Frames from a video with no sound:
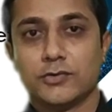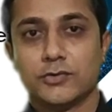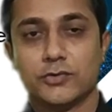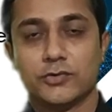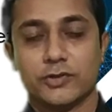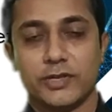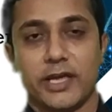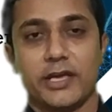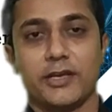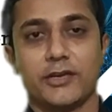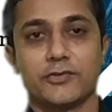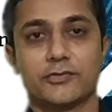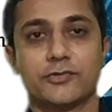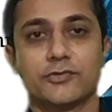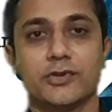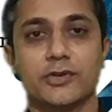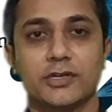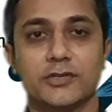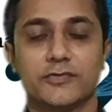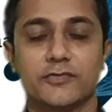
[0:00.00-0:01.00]
So thank you
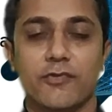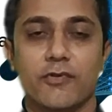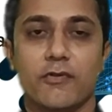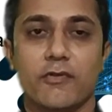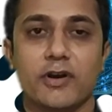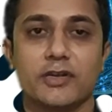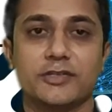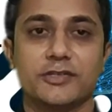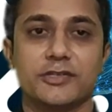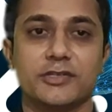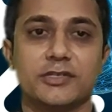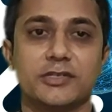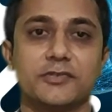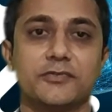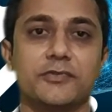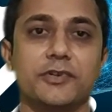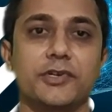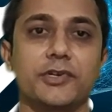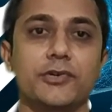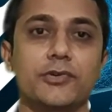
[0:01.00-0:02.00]
students for watching this
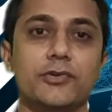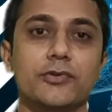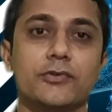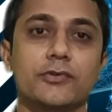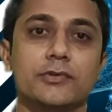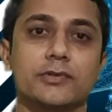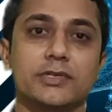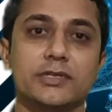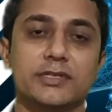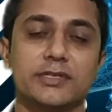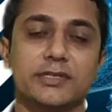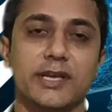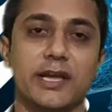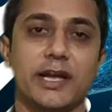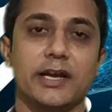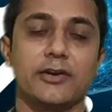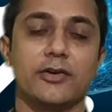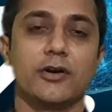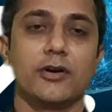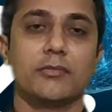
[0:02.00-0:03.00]
video. This is the
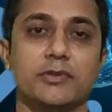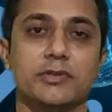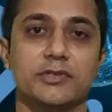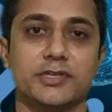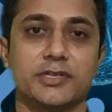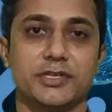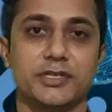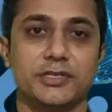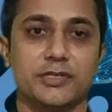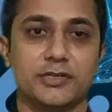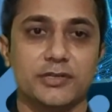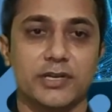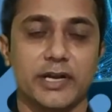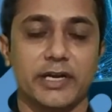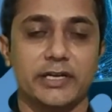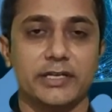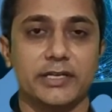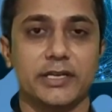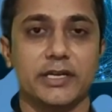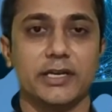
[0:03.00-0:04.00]
end the session
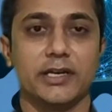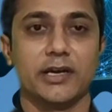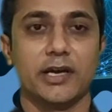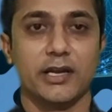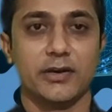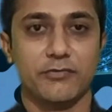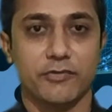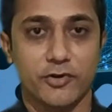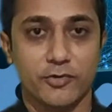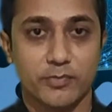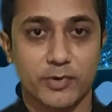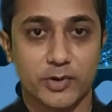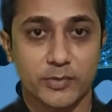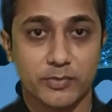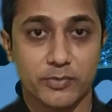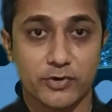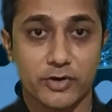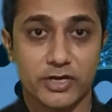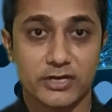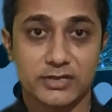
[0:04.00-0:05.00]
antenna and wave
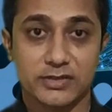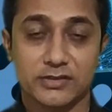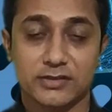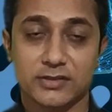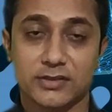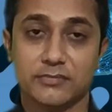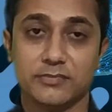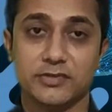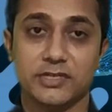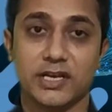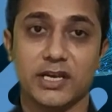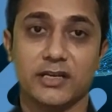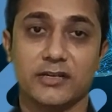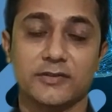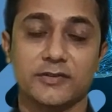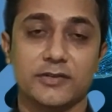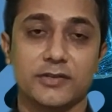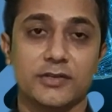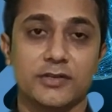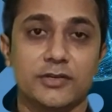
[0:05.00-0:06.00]
propagation
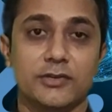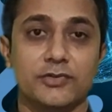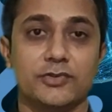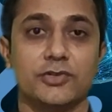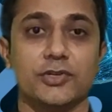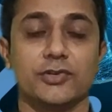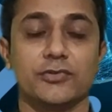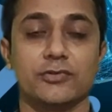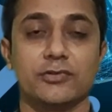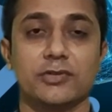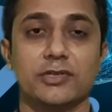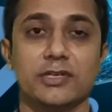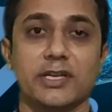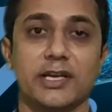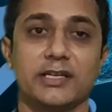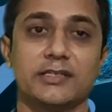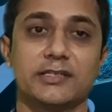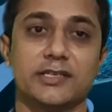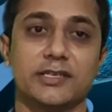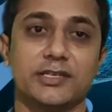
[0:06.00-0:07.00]
subject. See you in the
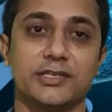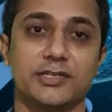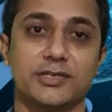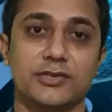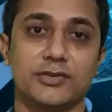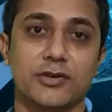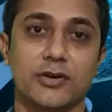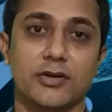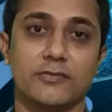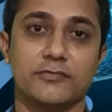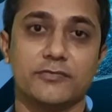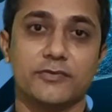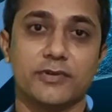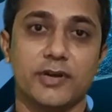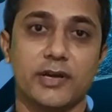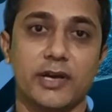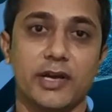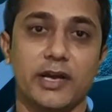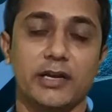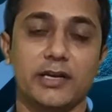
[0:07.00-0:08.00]
next session of
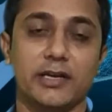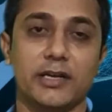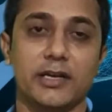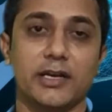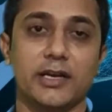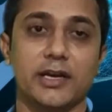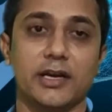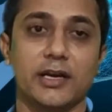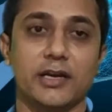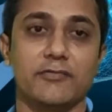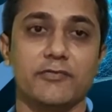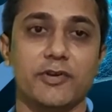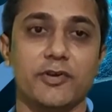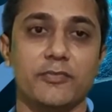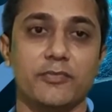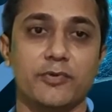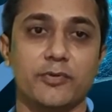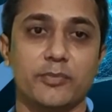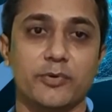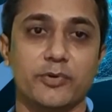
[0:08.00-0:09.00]
antenna and
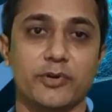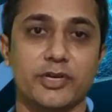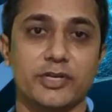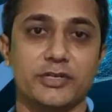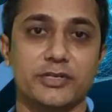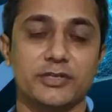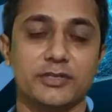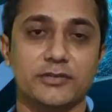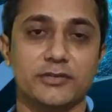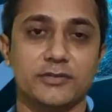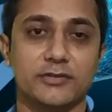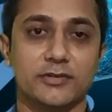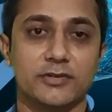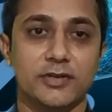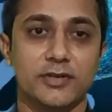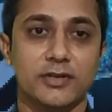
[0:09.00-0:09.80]
wave propagation.